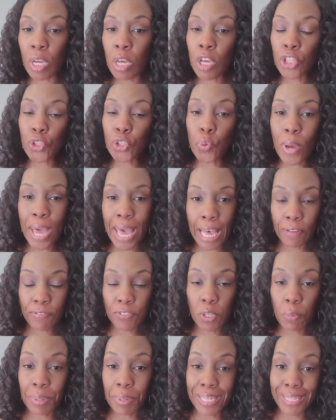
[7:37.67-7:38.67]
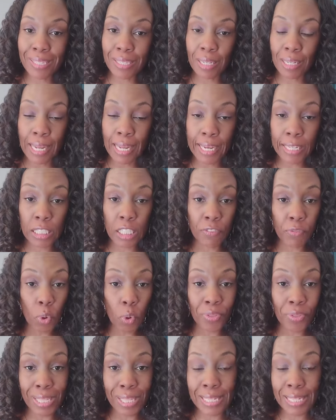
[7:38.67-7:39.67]
you have to be selective
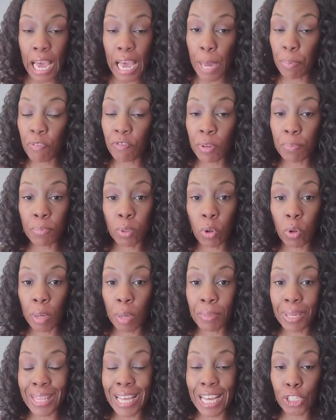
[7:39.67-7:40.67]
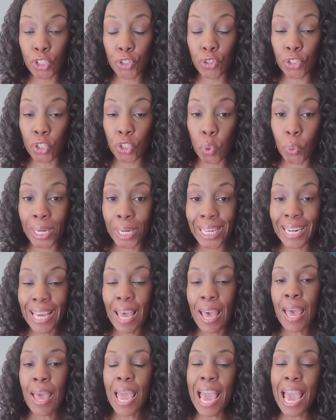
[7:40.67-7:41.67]
on the type of employment that you're doing,
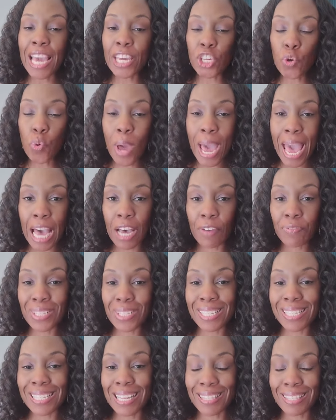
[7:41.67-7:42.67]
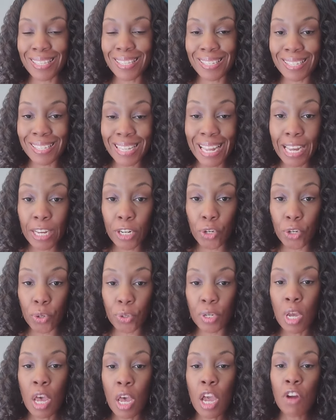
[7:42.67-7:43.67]
and you have to set the
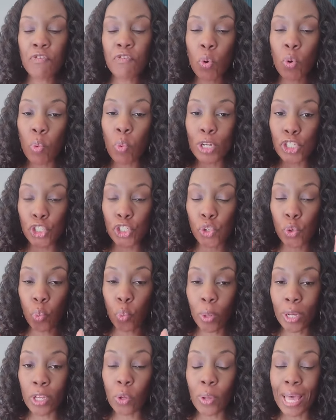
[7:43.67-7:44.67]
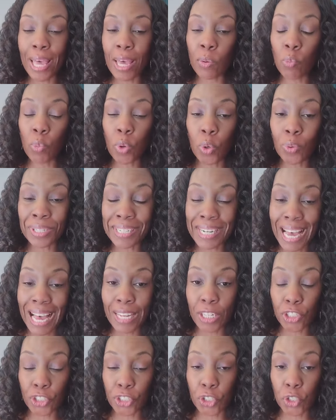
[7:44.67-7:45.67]
standard for what you will and will
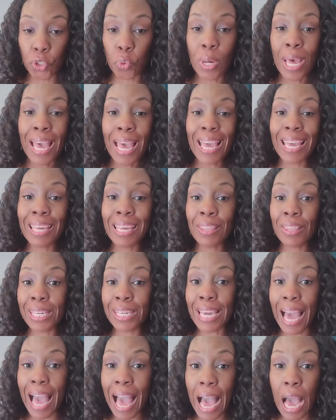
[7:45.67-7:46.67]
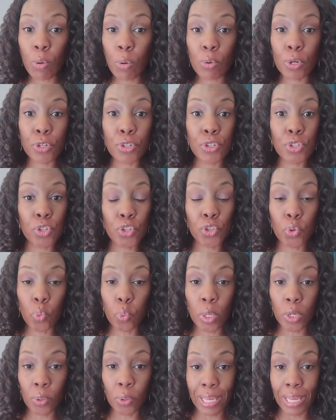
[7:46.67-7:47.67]
not do and the hours you
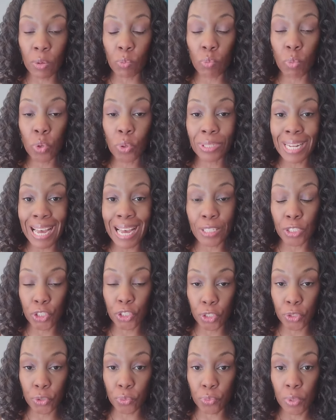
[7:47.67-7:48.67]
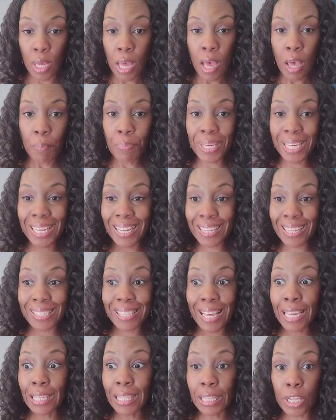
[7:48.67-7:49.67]
will and will not do, because
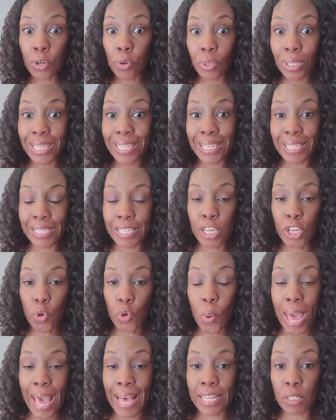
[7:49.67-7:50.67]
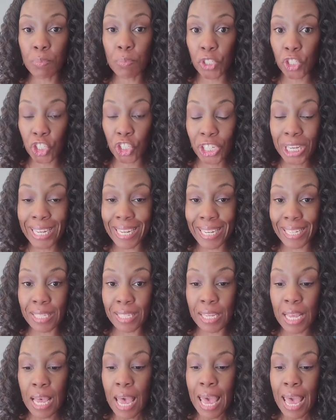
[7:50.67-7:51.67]
they literally see you as
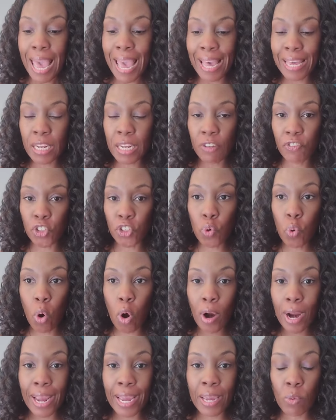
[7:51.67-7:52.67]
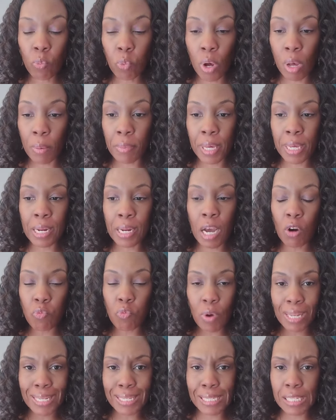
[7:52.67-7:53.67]
machines. And if you are a woman, a
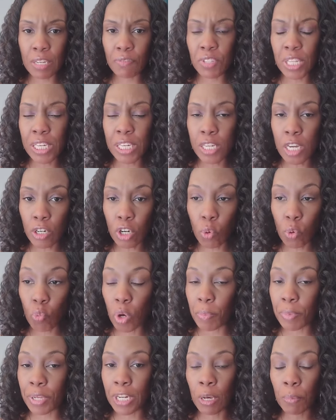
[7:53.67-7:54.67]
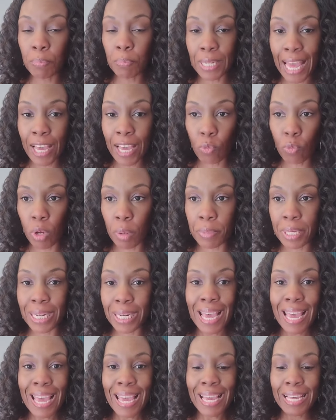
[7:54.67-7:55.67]
relatively younger woman, a black woman,
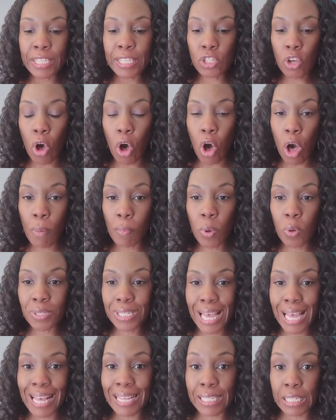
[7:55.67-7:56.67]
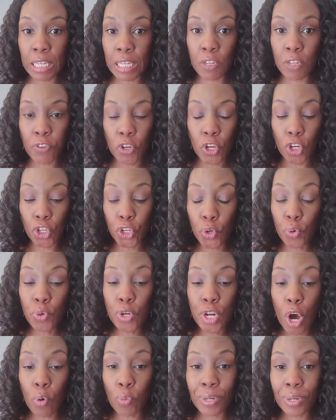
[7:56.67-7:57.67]
it's almost as if you
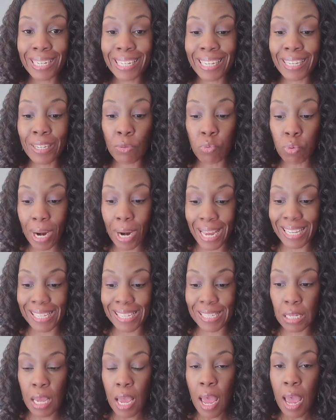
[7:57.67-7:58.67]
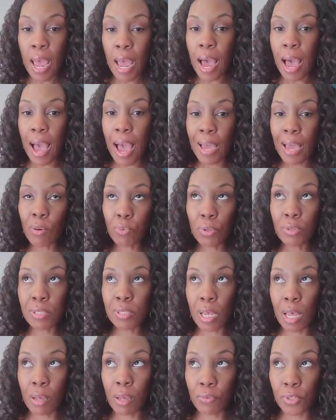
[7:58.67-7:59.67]
don't need rest. I will
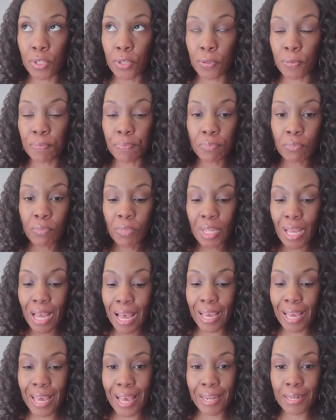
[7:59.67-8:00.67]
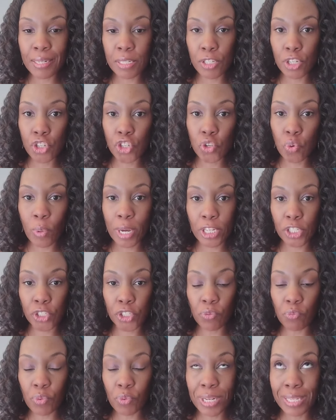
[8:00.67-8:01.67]
tell you, I had a
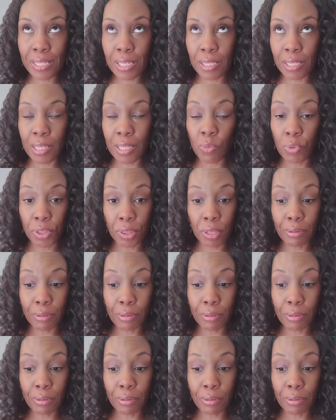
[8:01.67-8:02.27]
situation recently with a